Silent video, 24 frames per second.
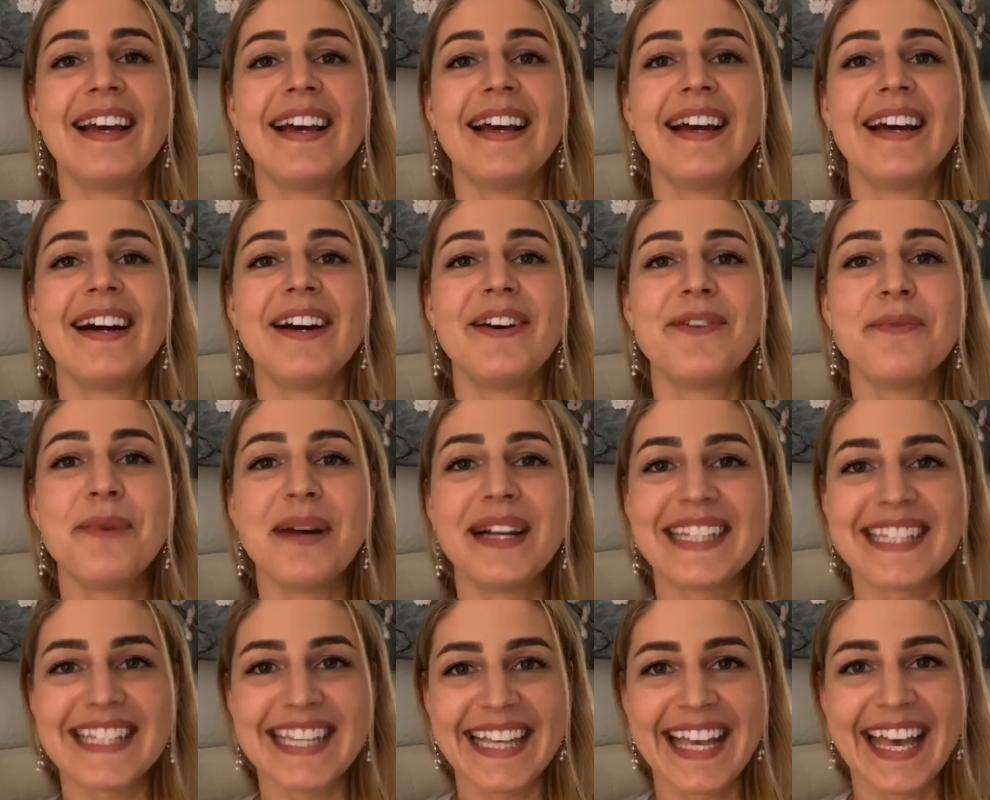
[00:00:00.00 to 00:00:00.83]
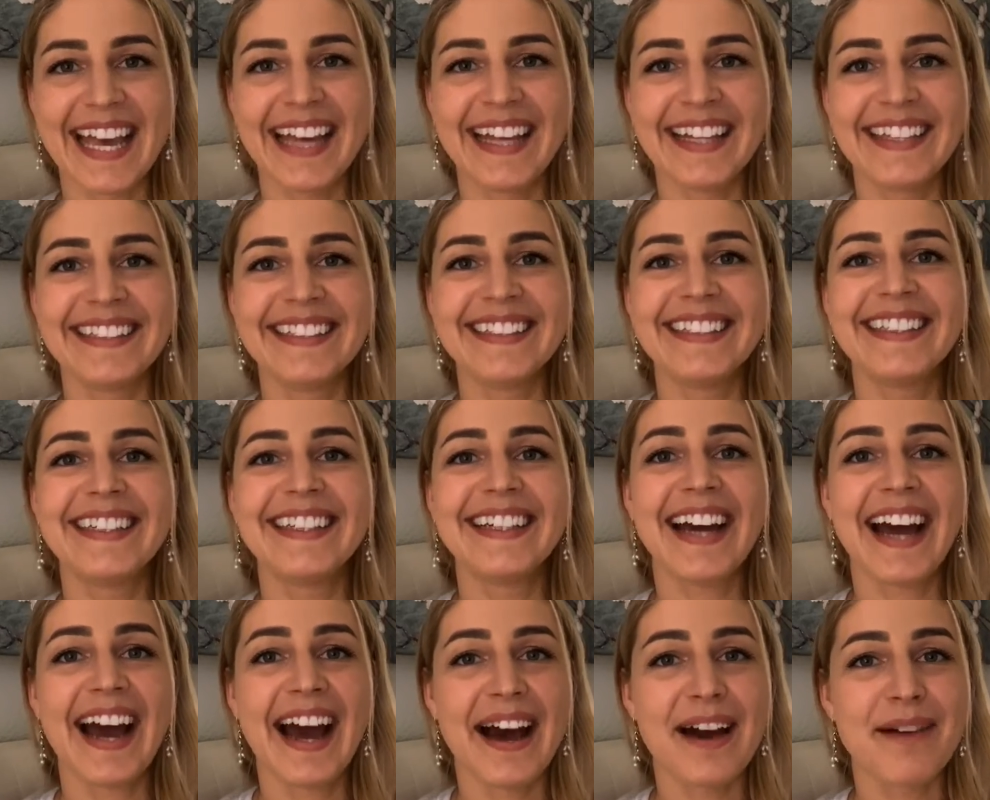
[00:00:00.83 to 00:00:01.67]
Once again,
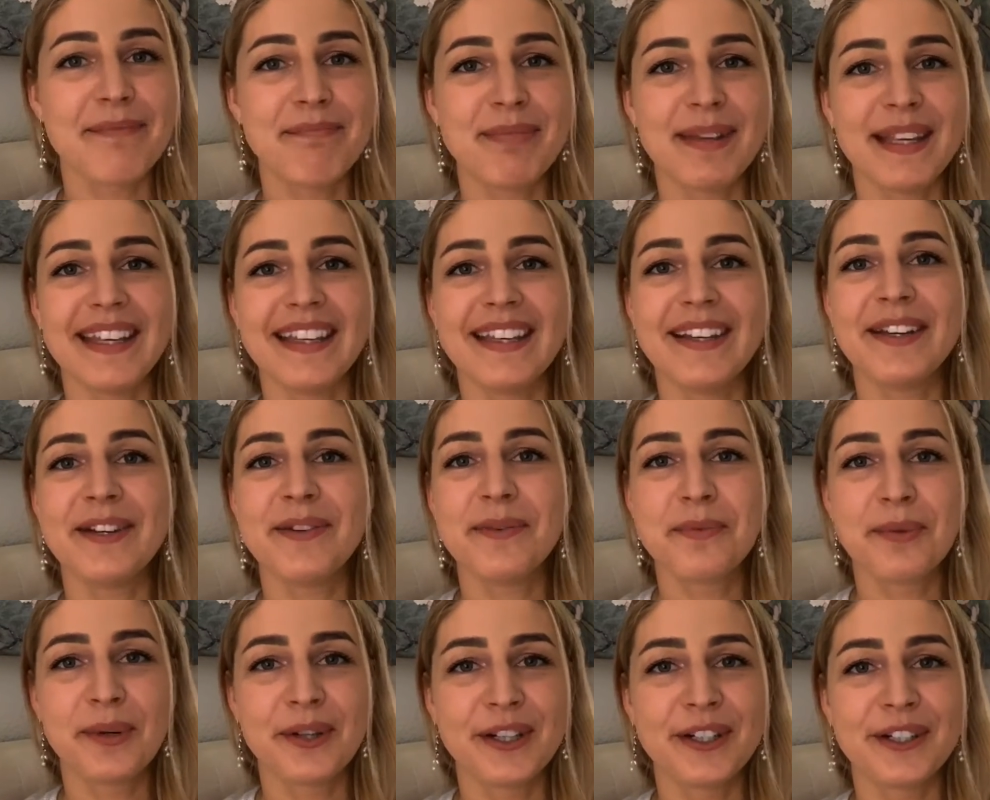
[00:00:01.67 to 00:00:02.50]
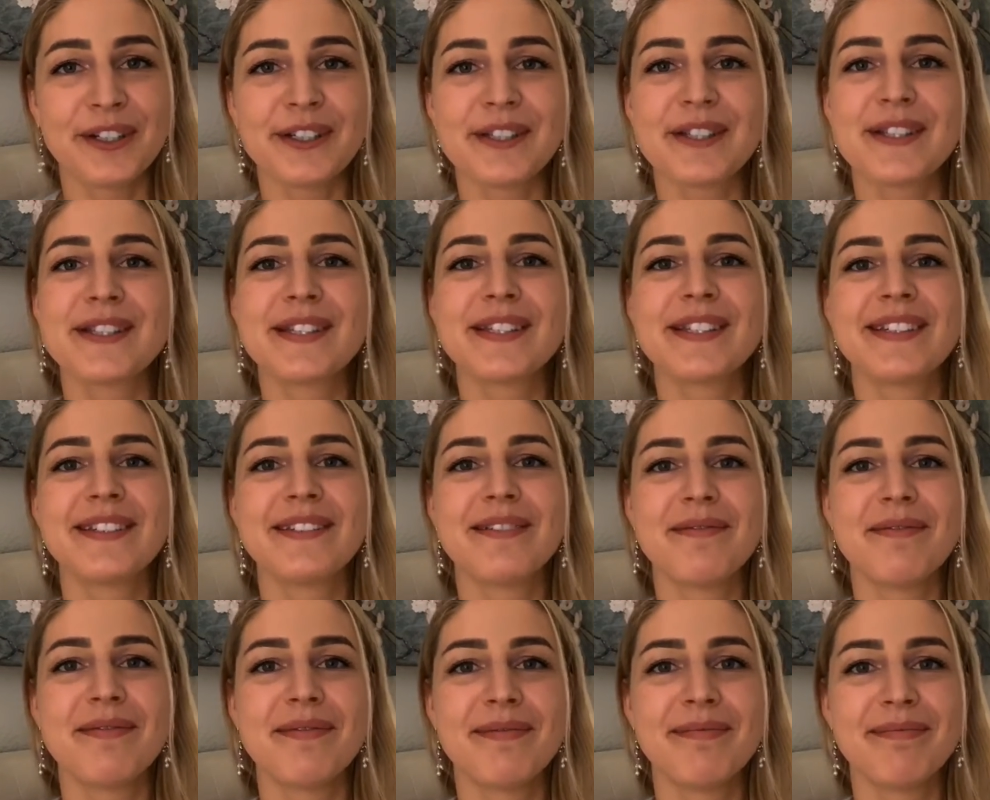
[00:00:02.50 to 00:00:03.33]
happy World's
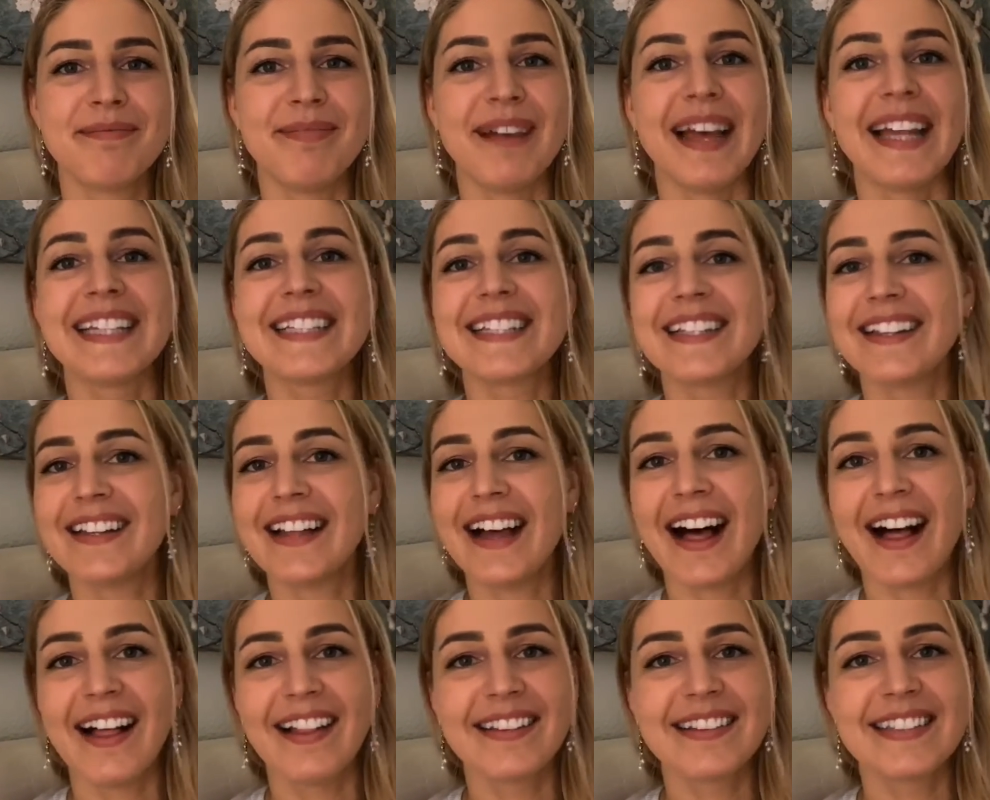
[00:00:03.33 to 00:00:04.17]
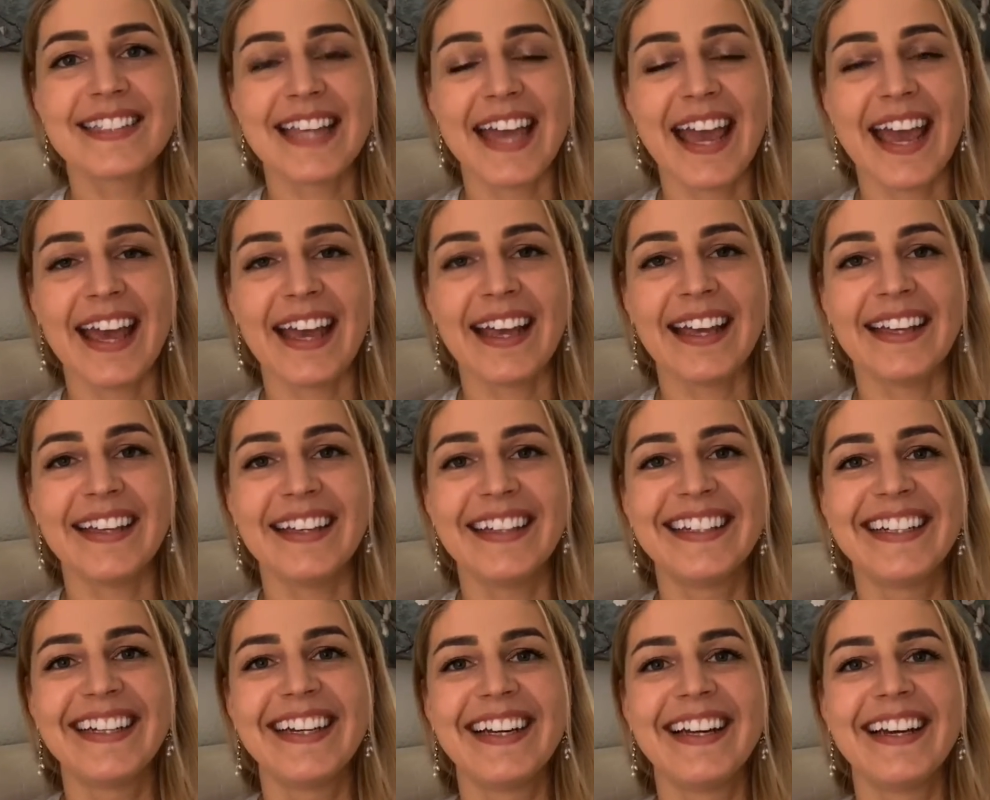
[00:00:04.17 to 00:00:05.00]
Mental Health Day,
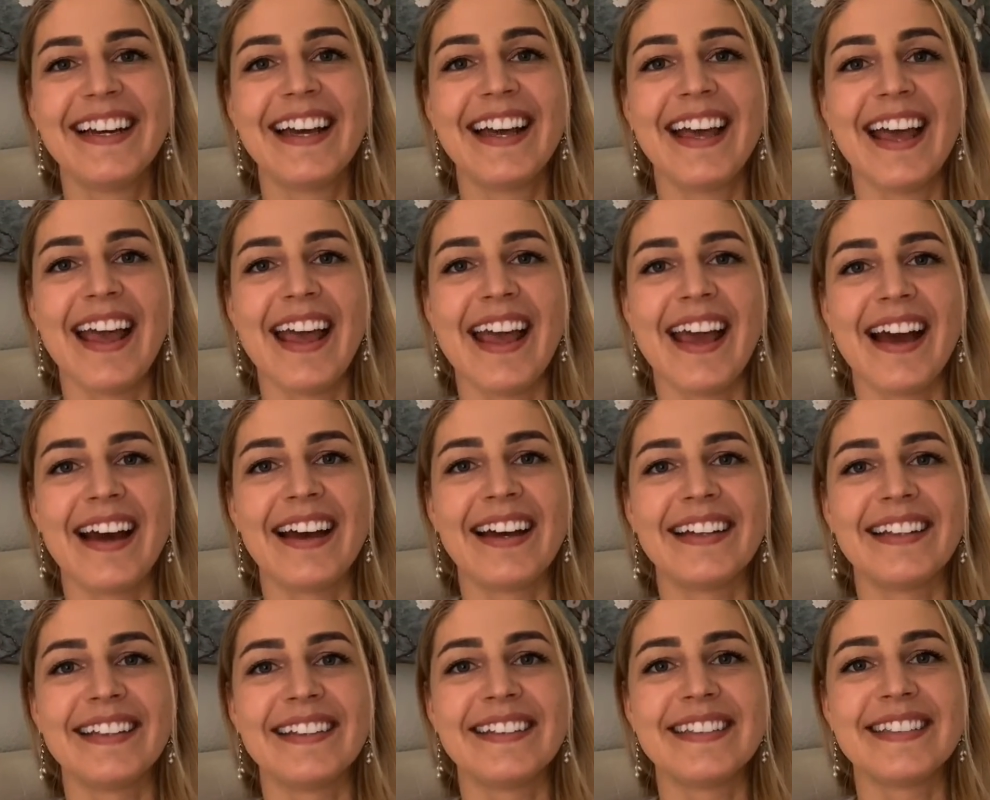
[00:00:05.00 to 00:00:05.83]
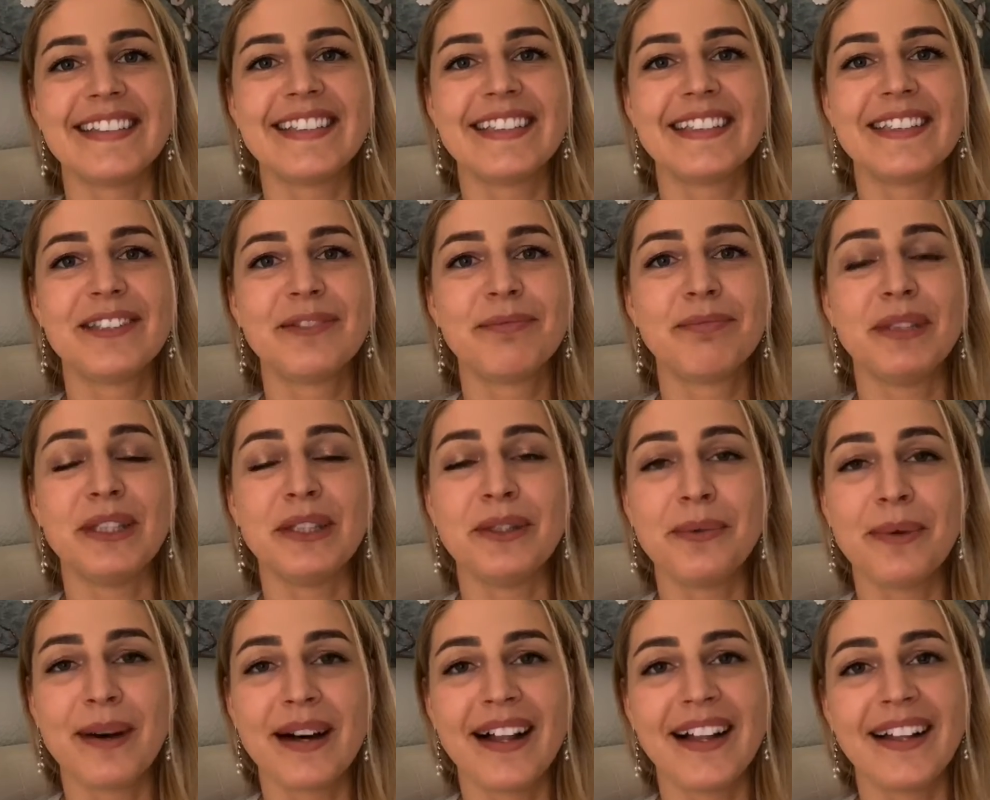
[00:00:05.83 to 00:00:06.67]
and be
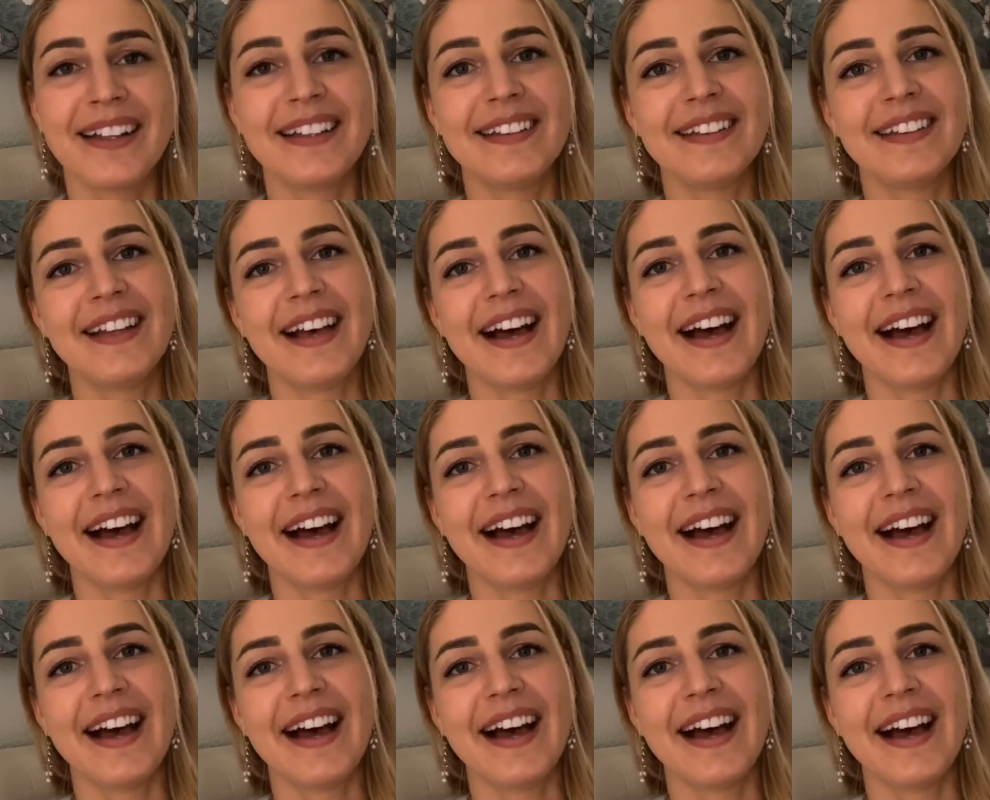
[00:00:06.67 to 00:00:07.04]
well.